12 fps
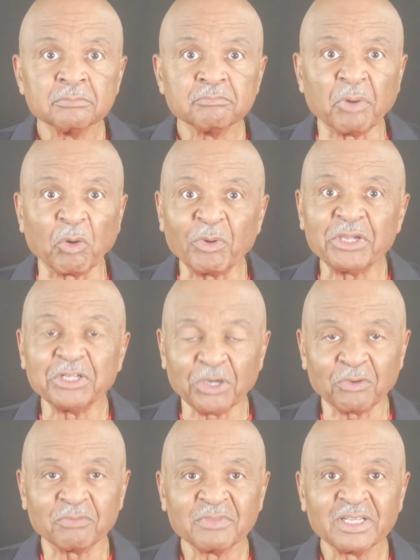But we
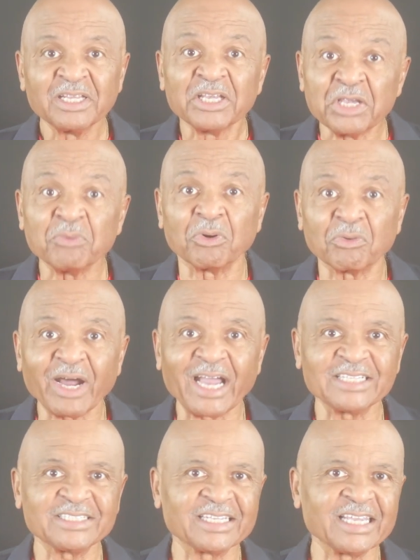know he will
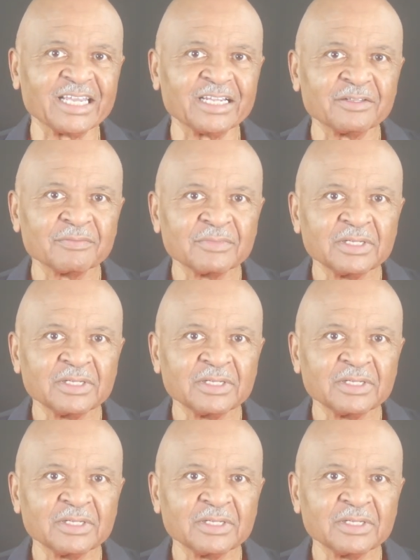rise again.